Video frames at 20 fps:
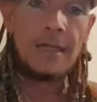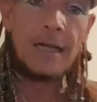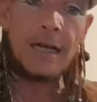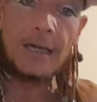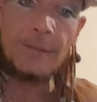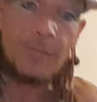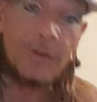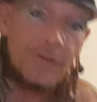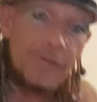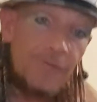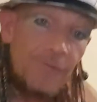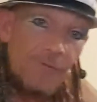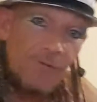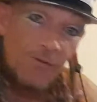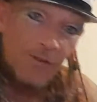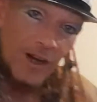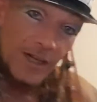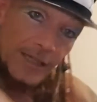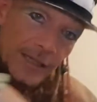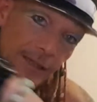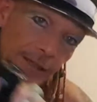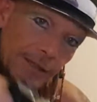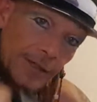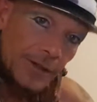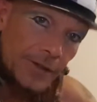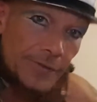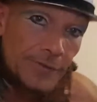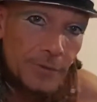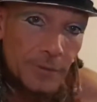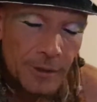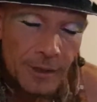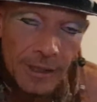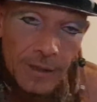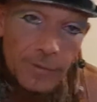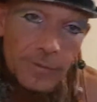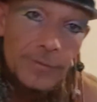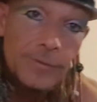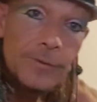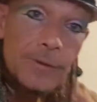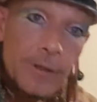and my fucking delightful
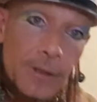self.